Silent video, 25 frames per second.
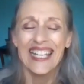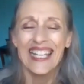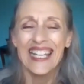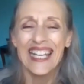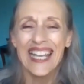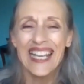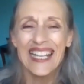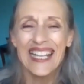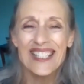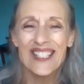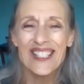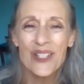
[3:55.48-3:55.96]

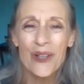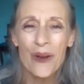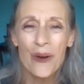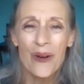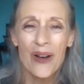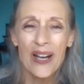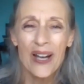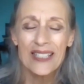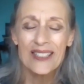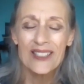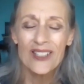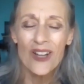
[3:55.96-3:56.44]
And so
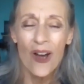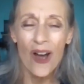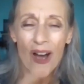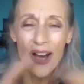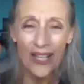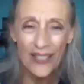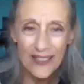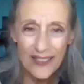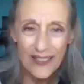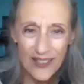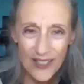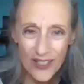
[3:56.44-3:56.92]
I
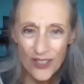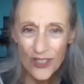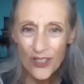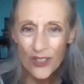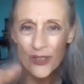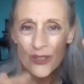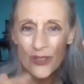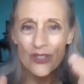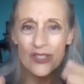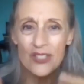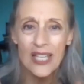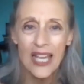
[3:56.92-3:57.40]
taught the
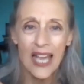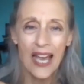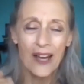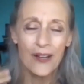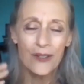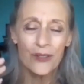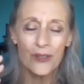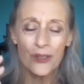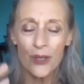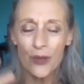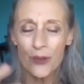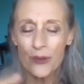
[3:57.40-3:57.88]
students
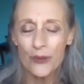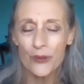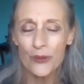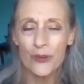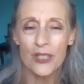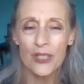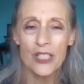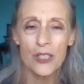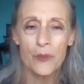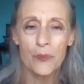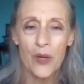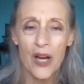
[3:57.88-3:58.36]
how to go through
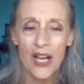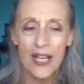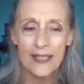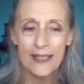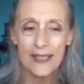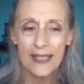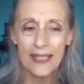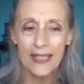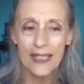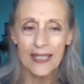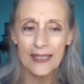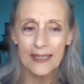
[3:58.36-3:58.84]
this
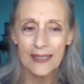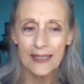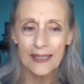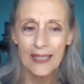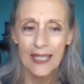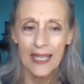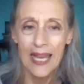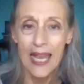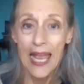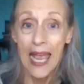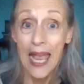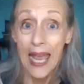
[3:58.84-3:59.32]
process.
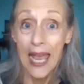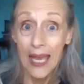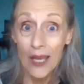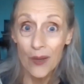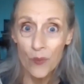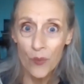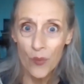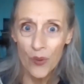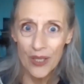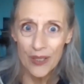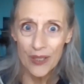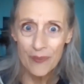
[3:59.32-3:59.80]

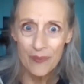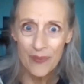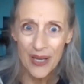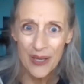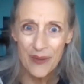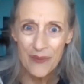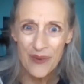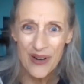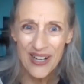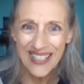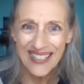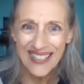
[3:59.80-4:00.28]
And one by
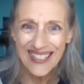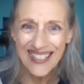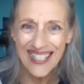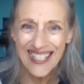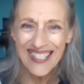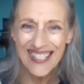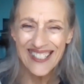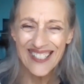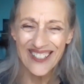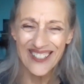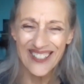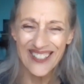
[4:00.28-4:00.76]
one, they
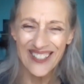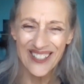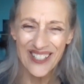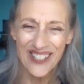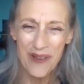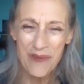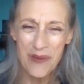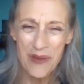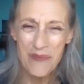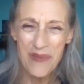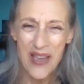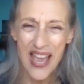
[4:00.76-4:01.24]
started
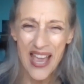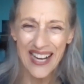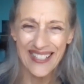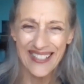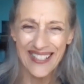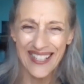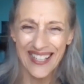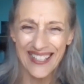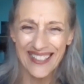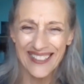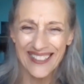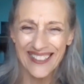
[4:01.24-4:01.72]
coming
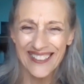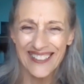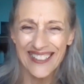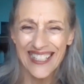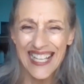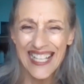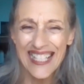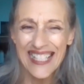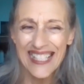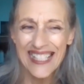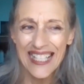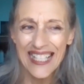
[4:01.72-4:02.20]
back, Tyler,
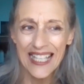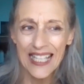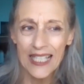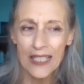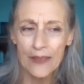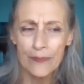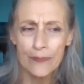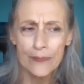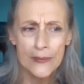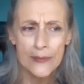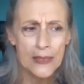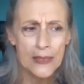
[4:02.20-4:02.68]
and saying,